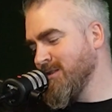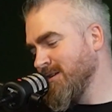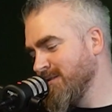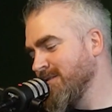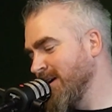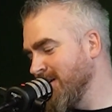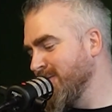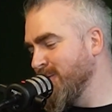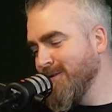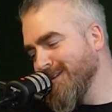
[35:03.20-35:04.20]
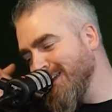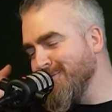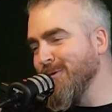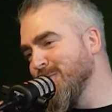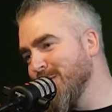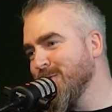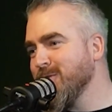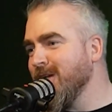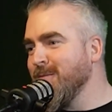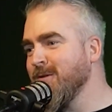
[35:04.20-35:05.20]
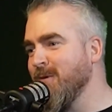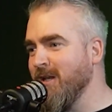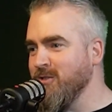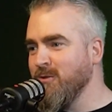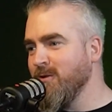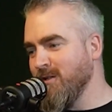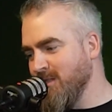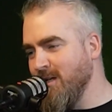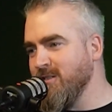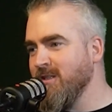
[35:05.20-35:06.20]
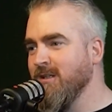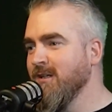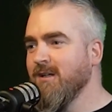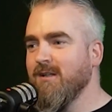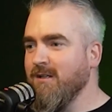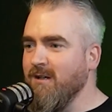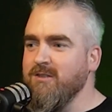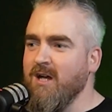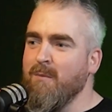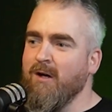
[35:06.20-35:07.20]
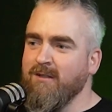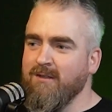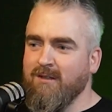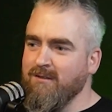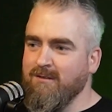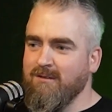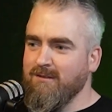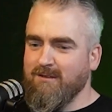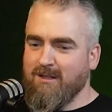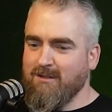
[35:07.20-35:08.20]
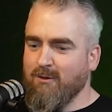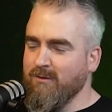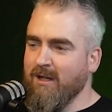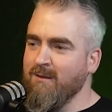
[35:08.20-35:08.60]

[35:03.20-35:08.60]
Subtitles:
to have to ring a phone and then phone people, do you know what I mean? Whereas now, it's literally, they touch a button and you can talk to